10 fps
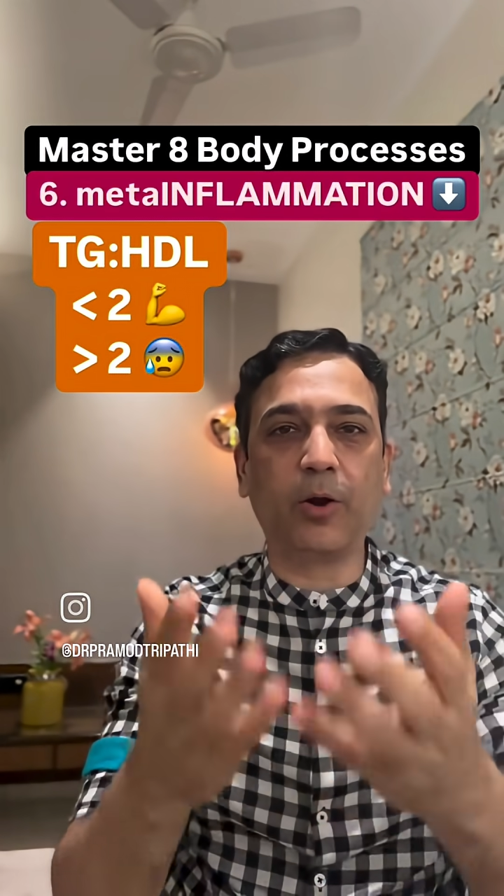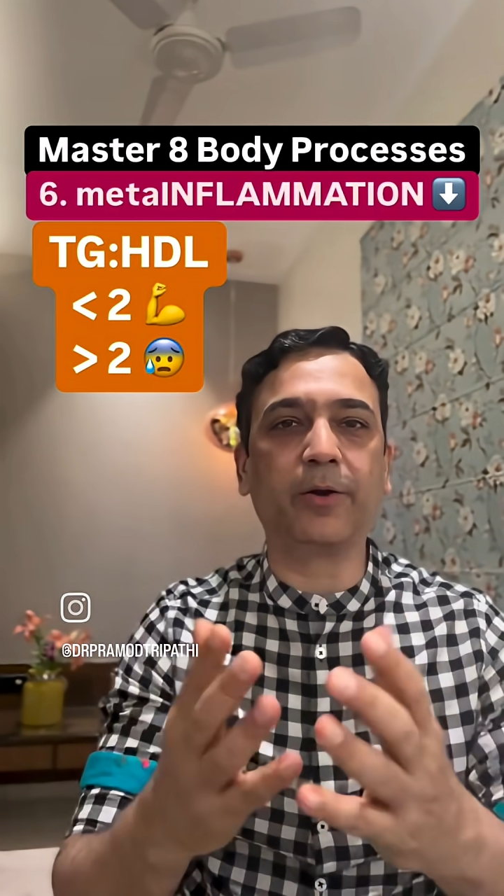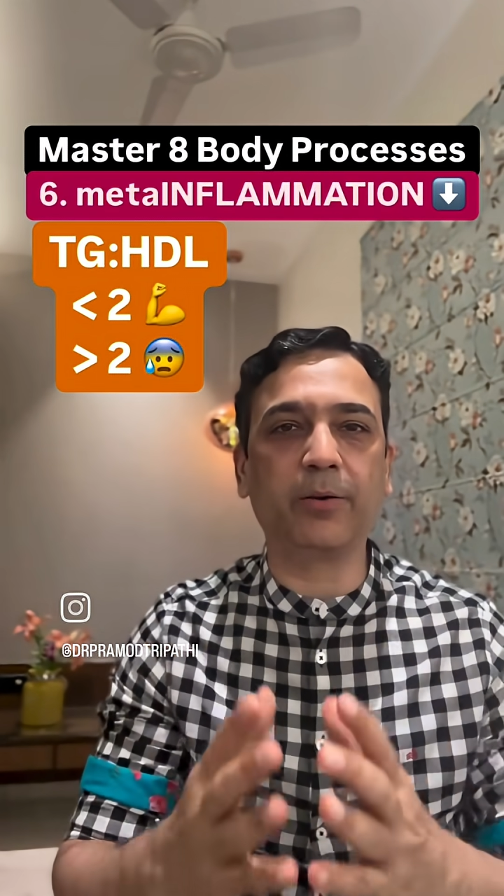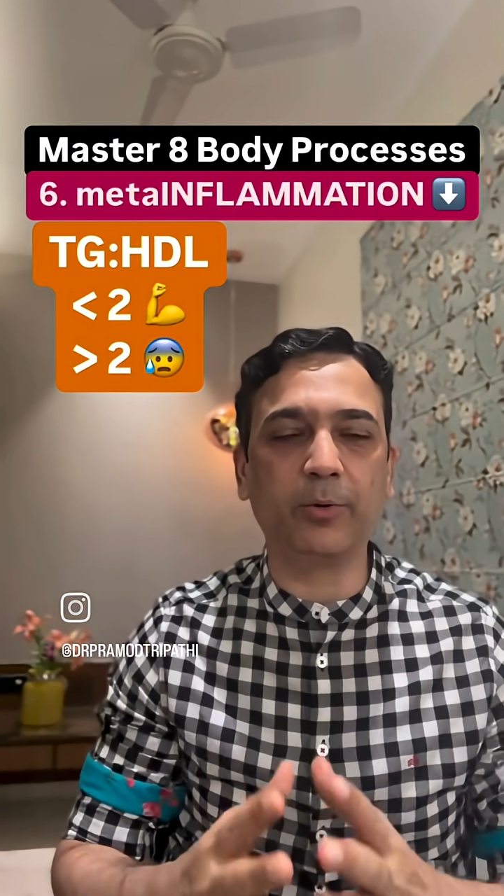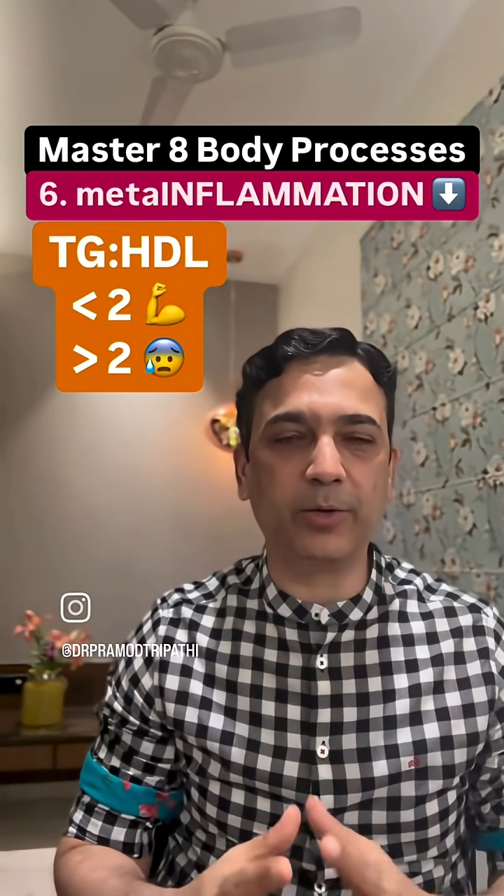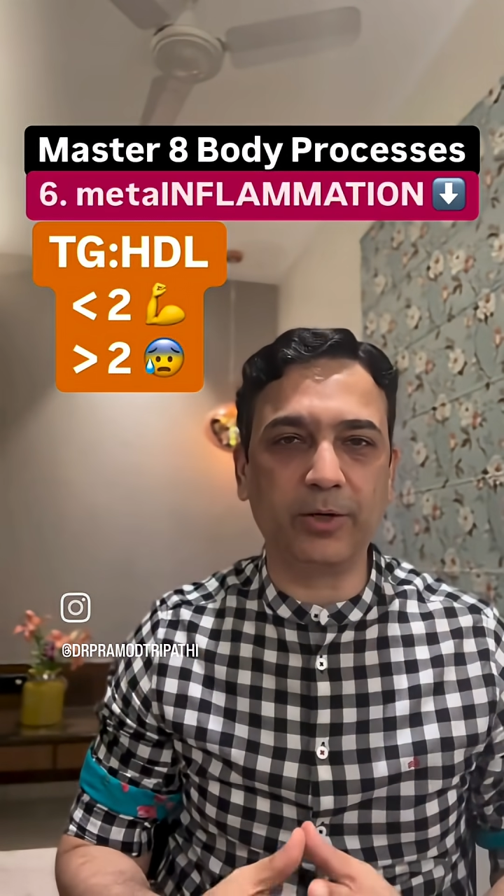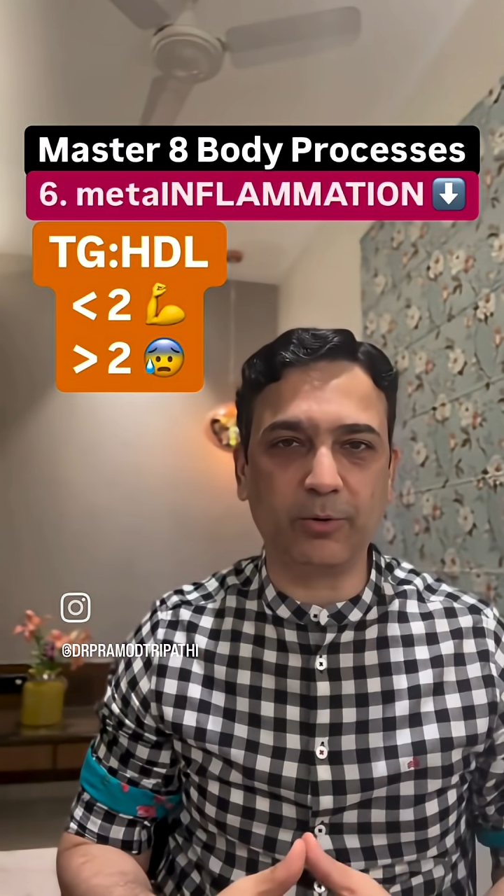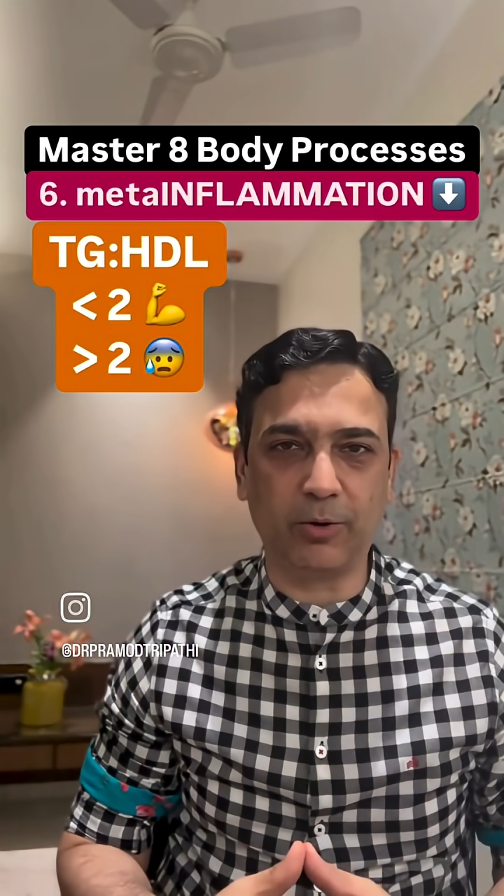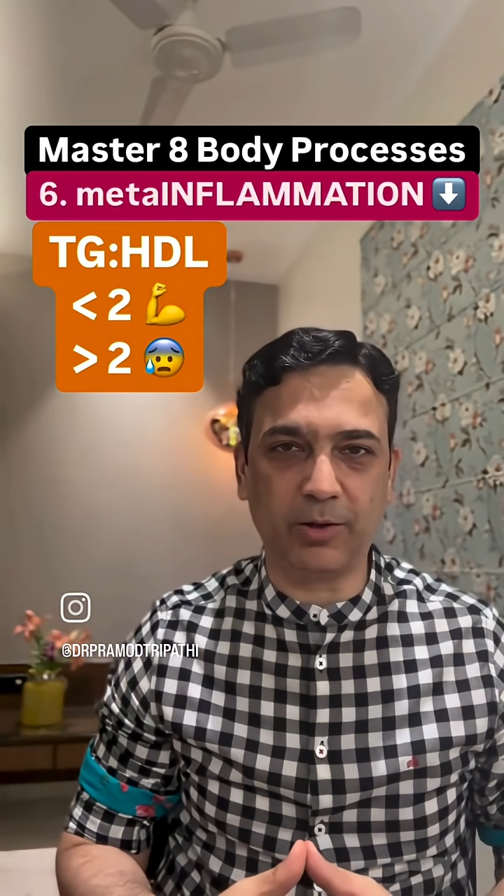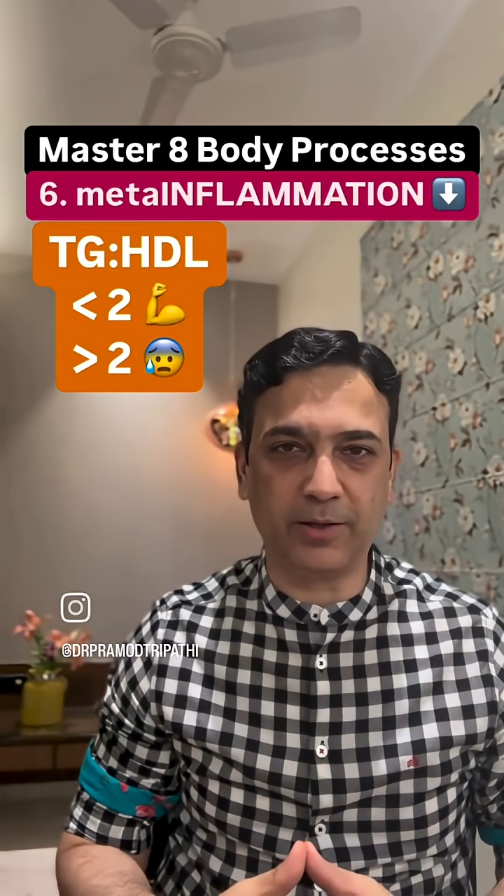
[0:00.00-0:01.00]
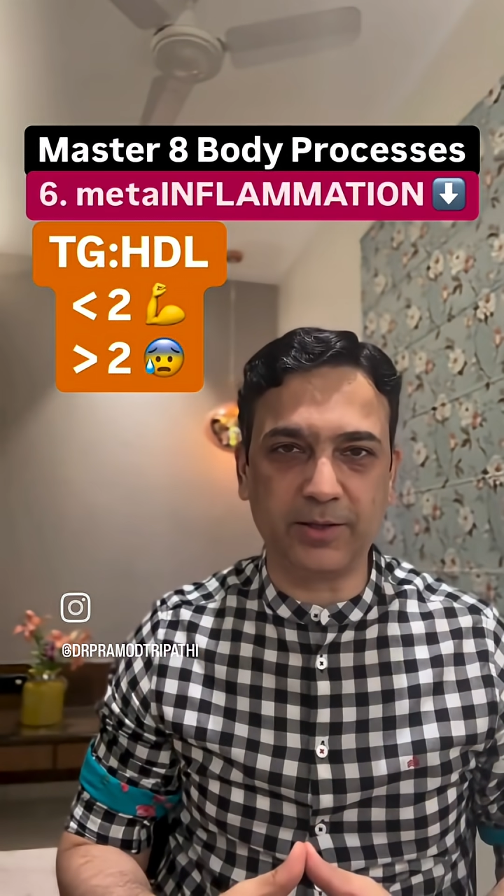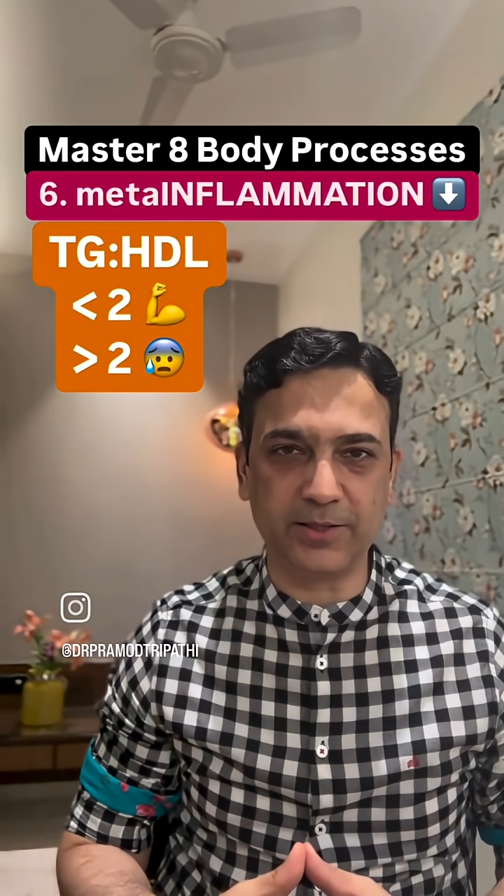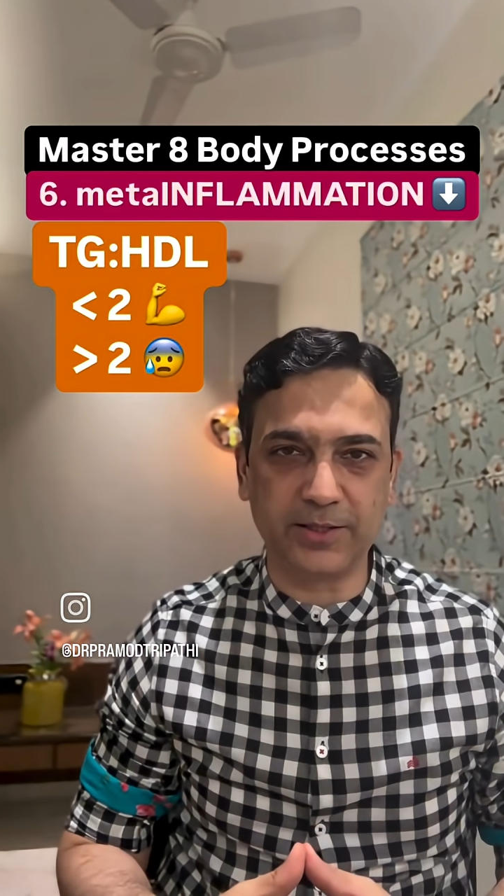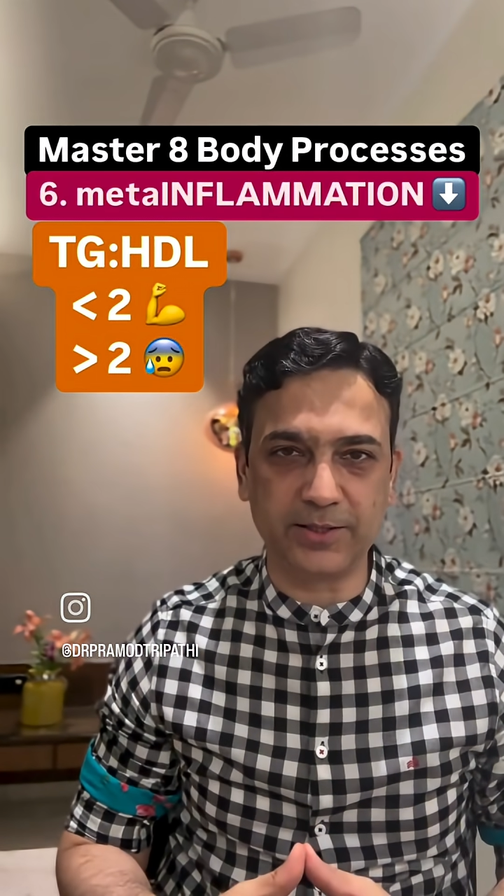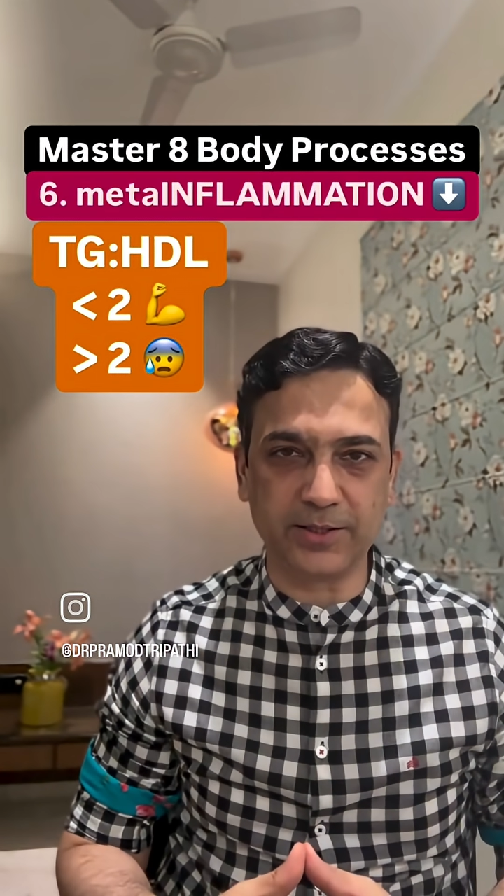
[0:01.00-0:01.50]
contributing to all the
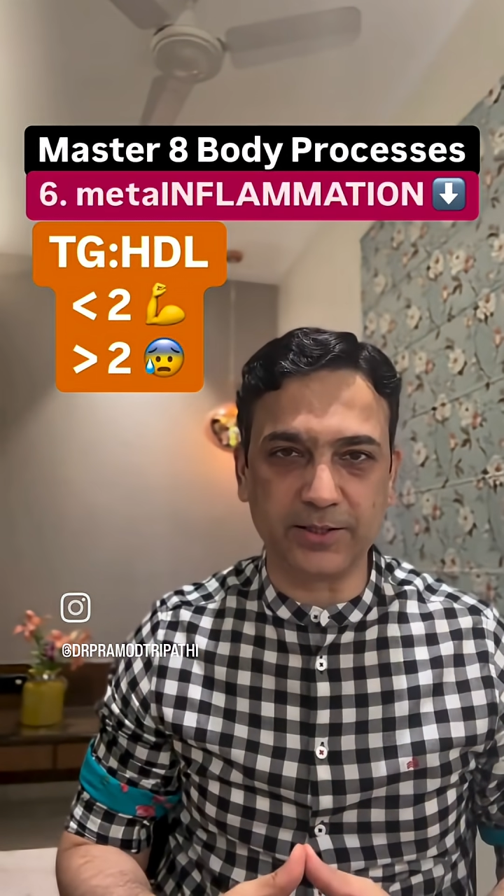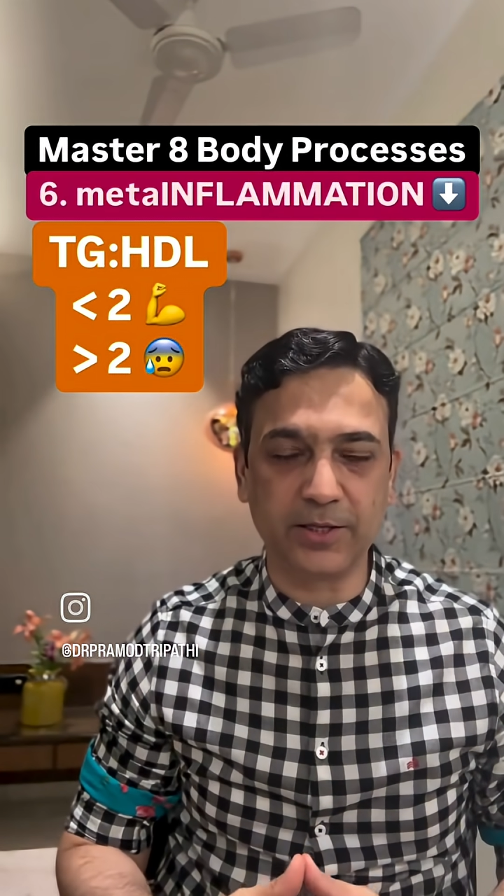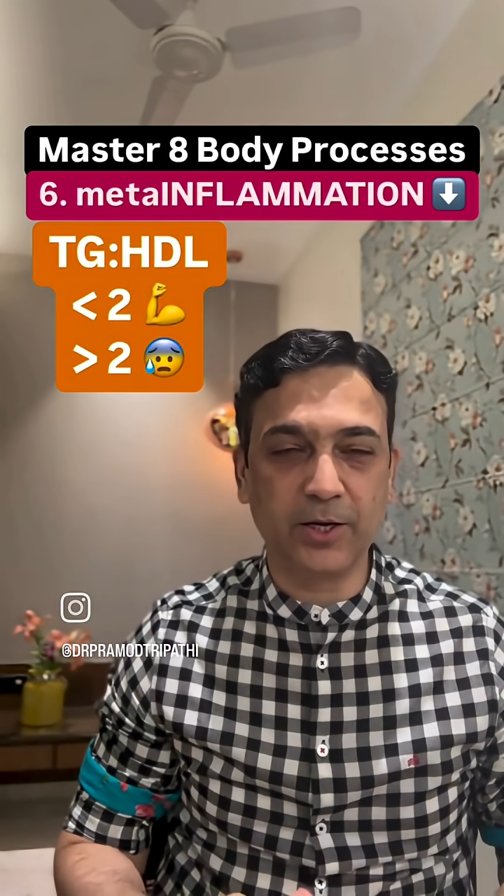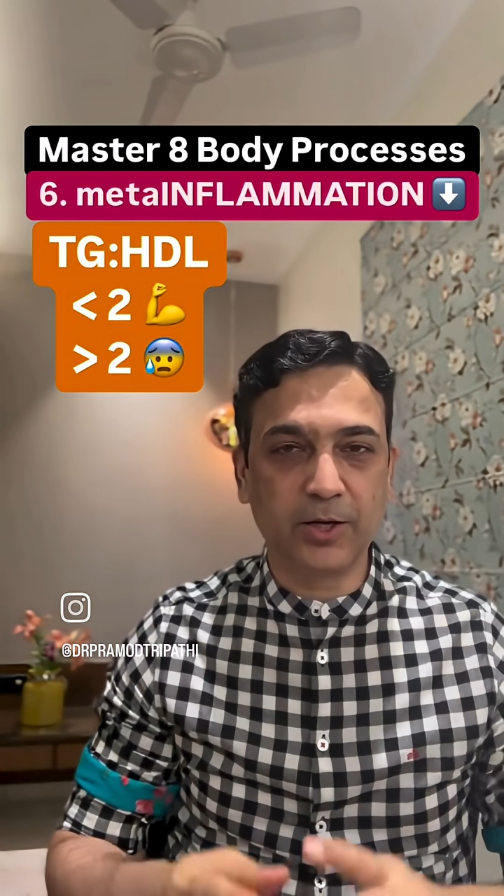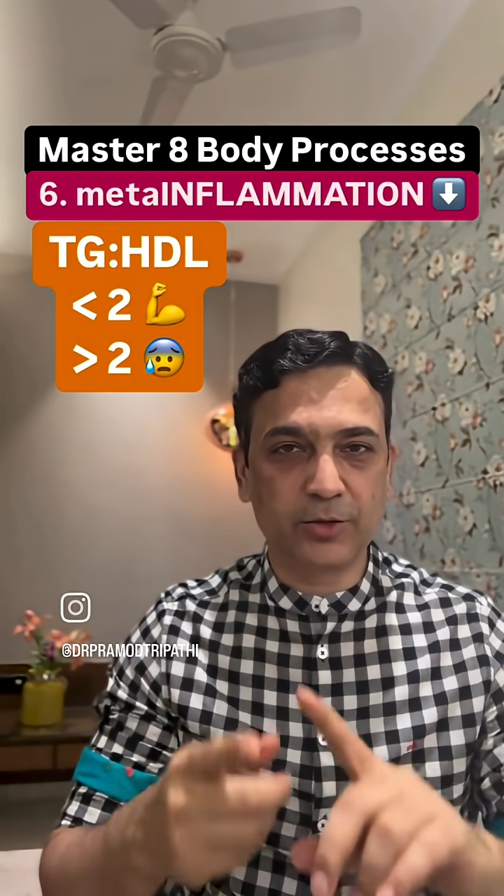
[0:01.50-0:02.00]
diseases.